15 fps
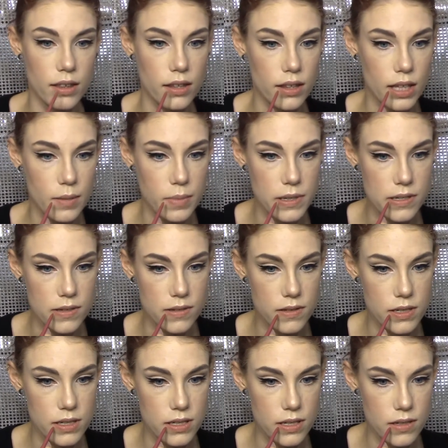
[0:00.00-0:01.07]
lip pencil
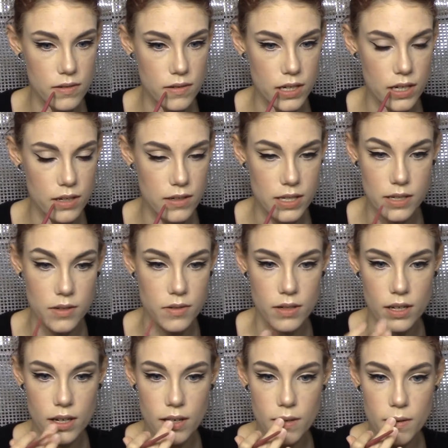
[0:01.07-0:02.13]
because it's going to run out soon.
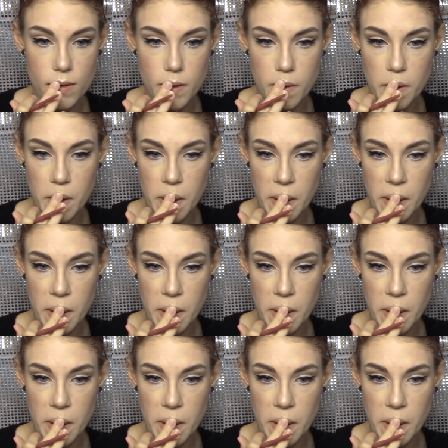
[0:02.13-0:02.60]
I don't know.